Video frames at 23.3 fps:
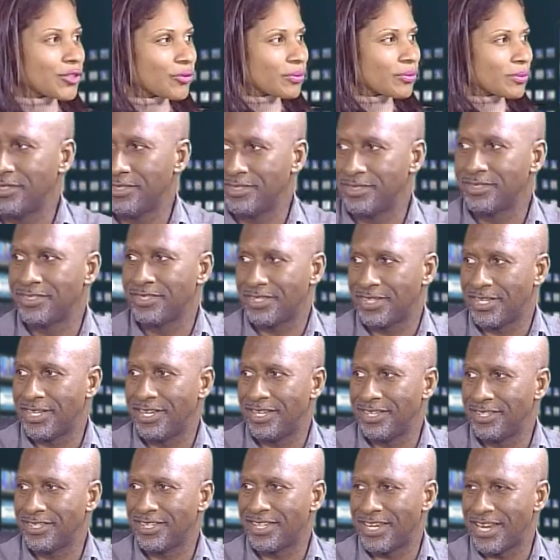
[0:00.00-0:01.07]
that reason.
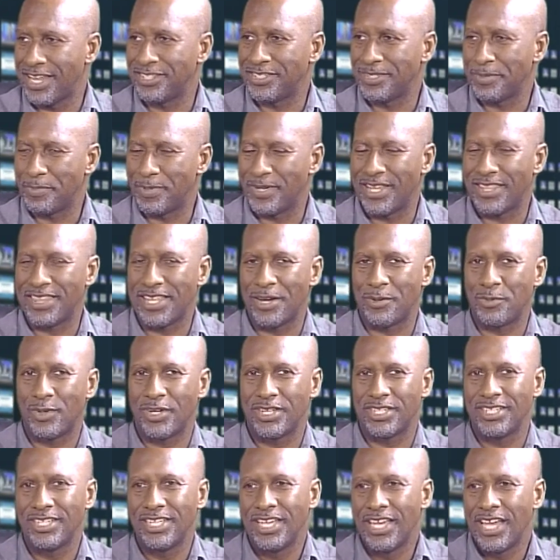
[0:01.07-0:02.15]
Absolutely. Take the
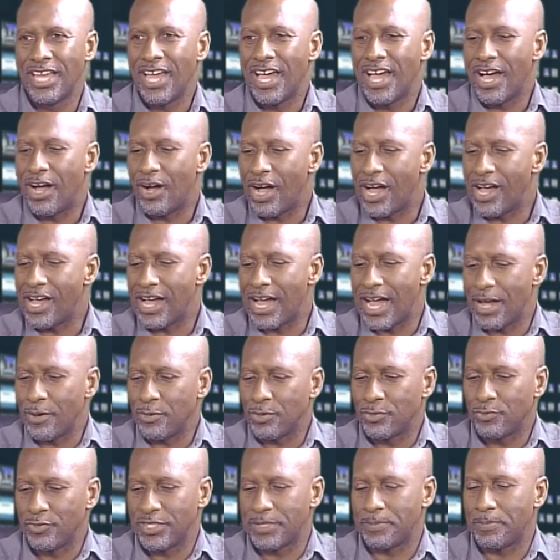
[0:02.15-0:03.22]
floor. Uh, I
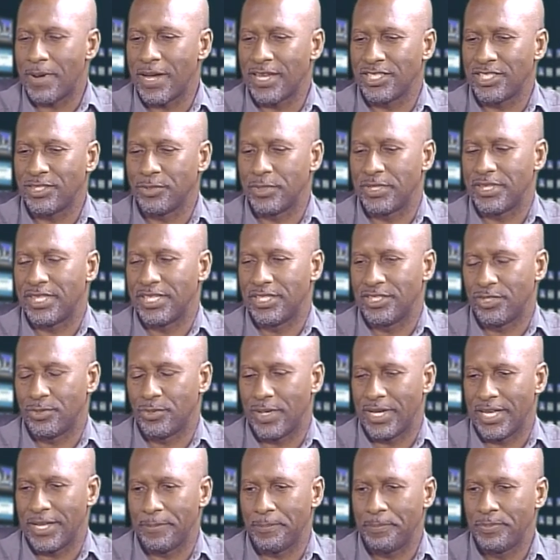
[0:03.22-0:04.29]
will respond to it this
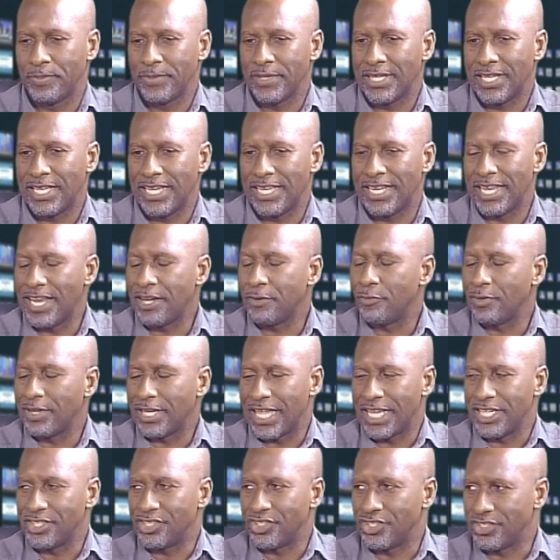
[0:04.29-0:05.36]
way. In any
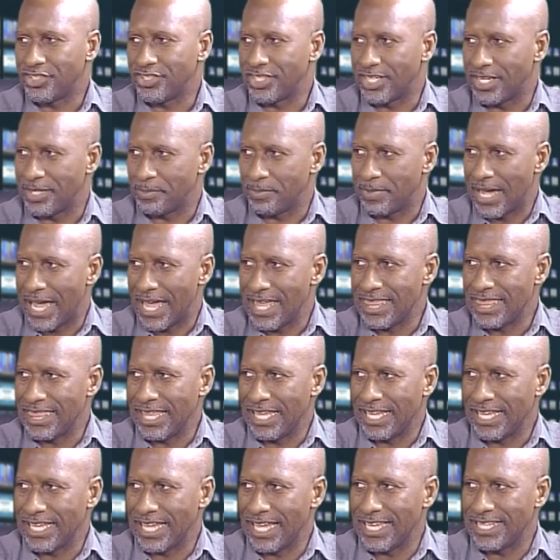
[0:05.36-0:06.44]
relationship, I
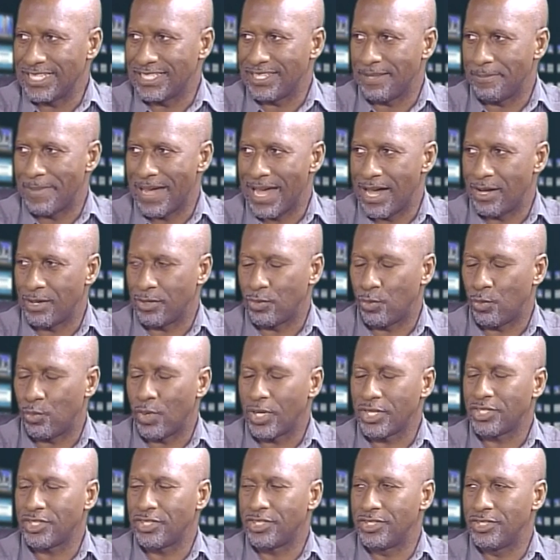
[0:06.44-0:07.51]
think it's about
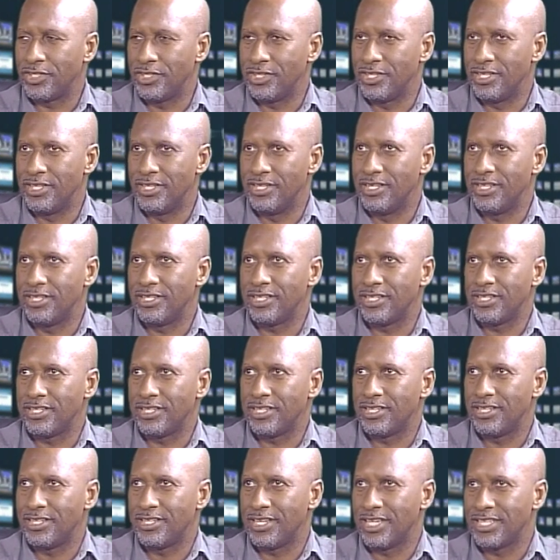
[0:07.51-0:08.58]
what
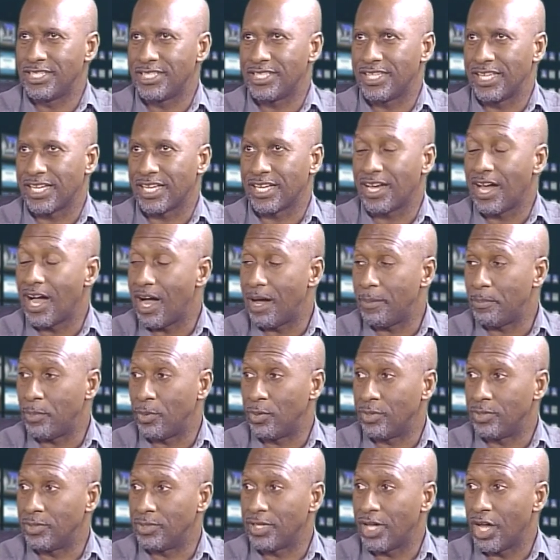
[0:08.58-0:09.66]
does the
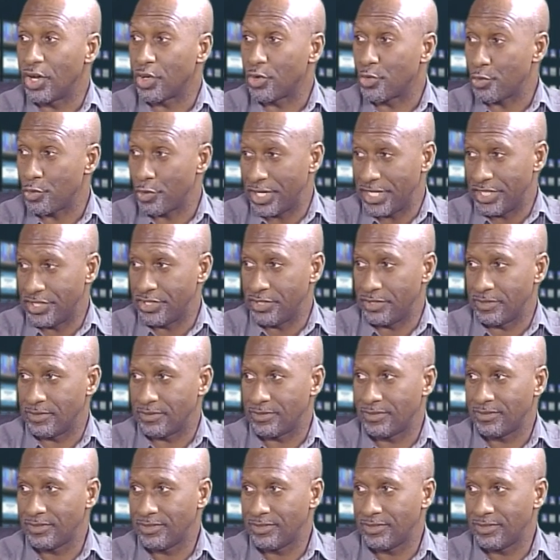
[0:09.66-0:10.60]
couple agree to